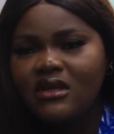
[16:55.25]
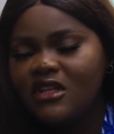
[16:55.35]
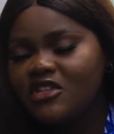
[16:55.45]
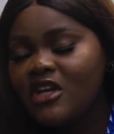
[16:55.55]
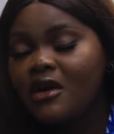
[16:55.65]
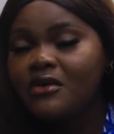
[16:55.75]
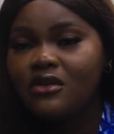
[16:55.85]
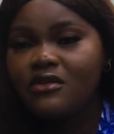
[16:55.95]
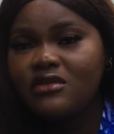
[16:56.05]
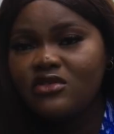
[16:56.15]
The HR,
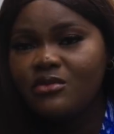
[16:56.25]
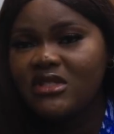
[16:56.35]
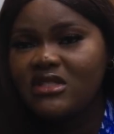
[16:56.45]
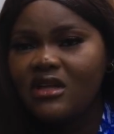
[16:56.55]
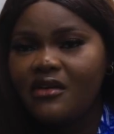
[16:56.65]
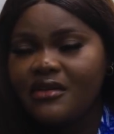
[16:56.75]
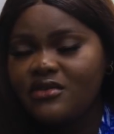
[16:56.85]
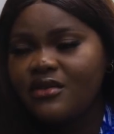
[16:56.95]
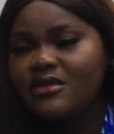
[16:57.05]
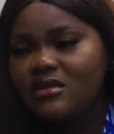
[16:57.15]
they always do meeting in our
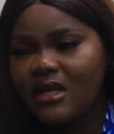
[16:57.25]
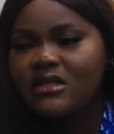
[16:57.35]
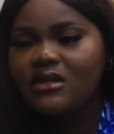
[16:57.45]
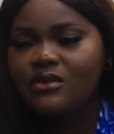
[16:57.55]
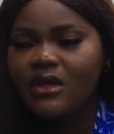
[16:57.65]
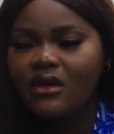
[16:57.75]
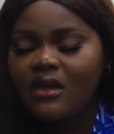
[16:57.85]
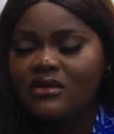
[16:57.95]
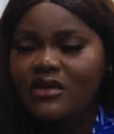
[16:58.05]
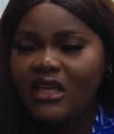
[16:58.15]
restaurant. So I said,
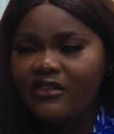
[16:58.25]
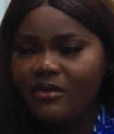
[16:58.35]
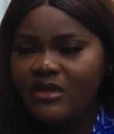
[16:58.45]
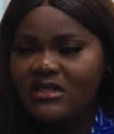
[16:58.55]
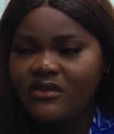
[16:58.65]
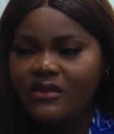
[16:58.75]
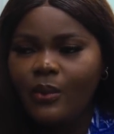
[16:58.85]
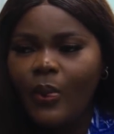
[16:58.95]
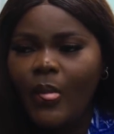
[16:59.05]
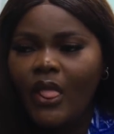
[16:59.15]
okay. So I gave her my
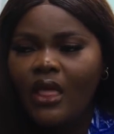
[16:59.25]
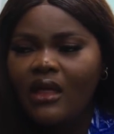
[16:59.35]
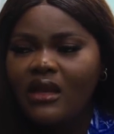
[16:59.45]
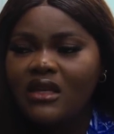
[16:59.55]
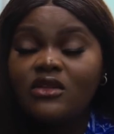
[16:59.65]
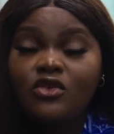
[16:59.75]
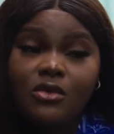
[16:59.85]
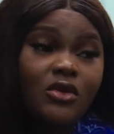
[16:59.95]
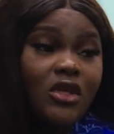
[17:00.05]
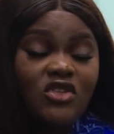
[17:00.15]
CV. And then they
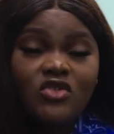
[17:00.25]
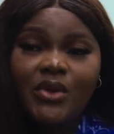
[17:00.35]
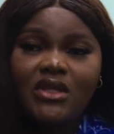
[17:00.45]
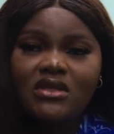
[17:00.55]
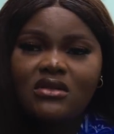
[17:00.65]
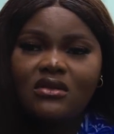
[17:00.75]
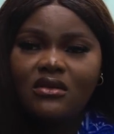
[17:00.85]
told me, okay, just wait.